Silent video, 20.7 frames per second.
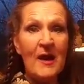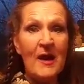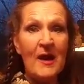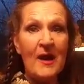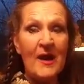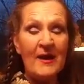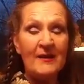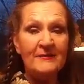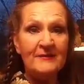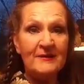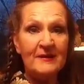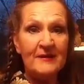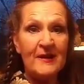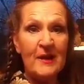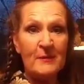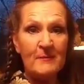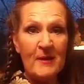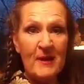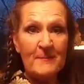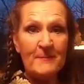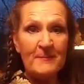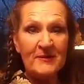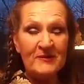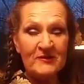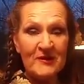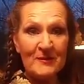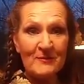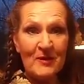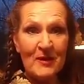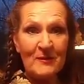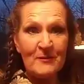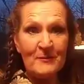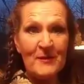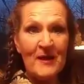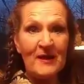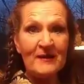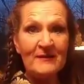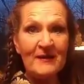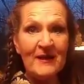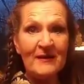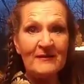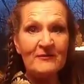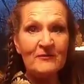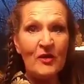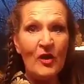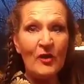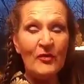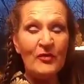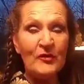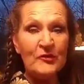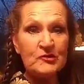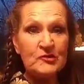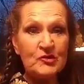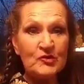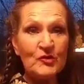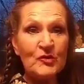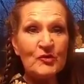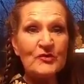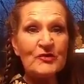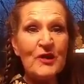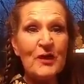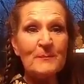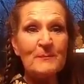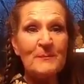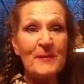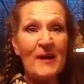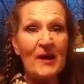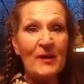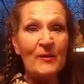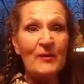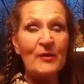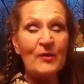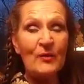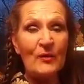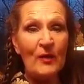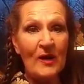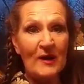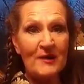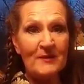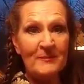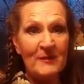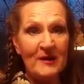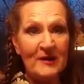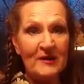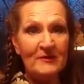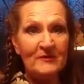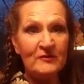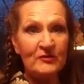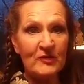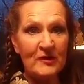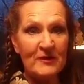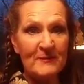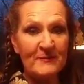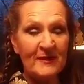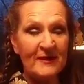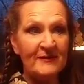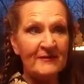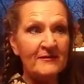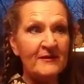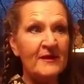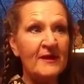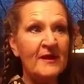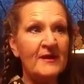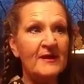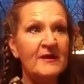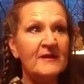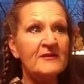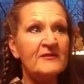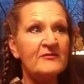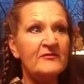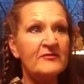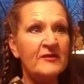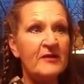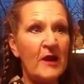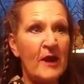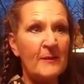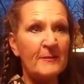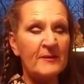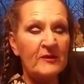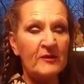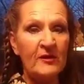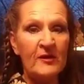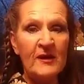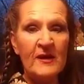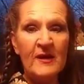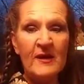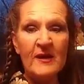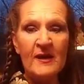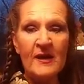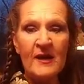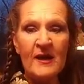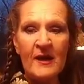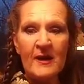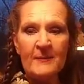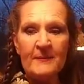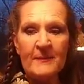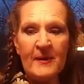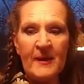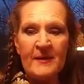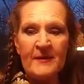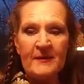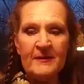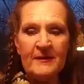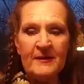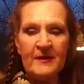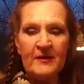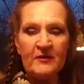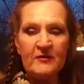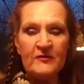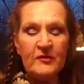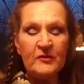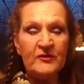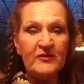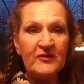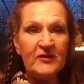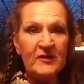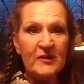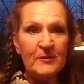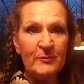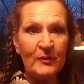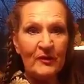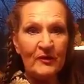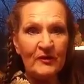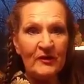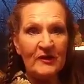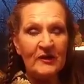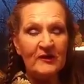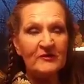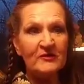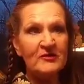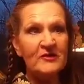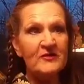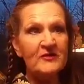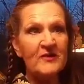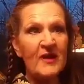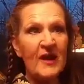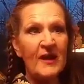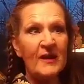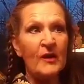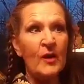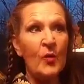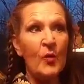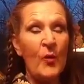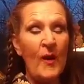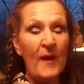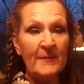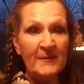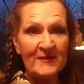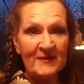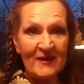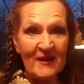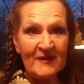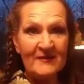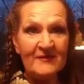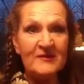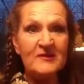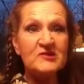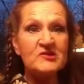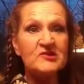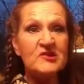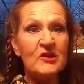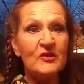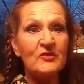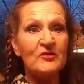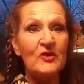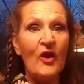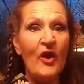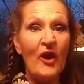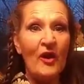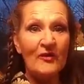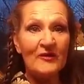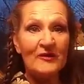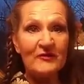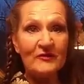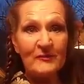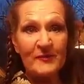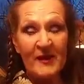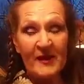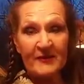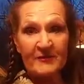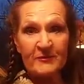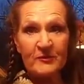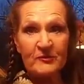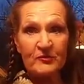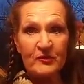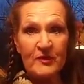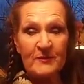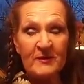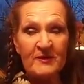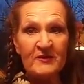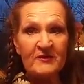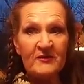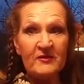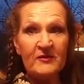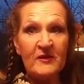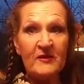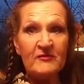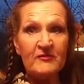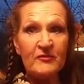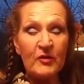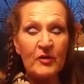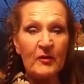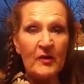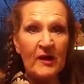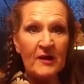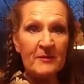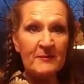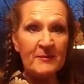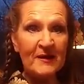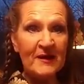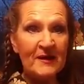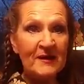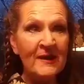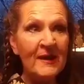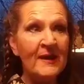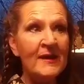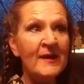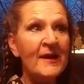I did on my Pajama Gramma podcast called The Truth About Chronic Pain Treatments. It is phenomenal. Um, I interviewed Cindy Perlin, and she's got a website that shares all the different possible treatments for chronic pain.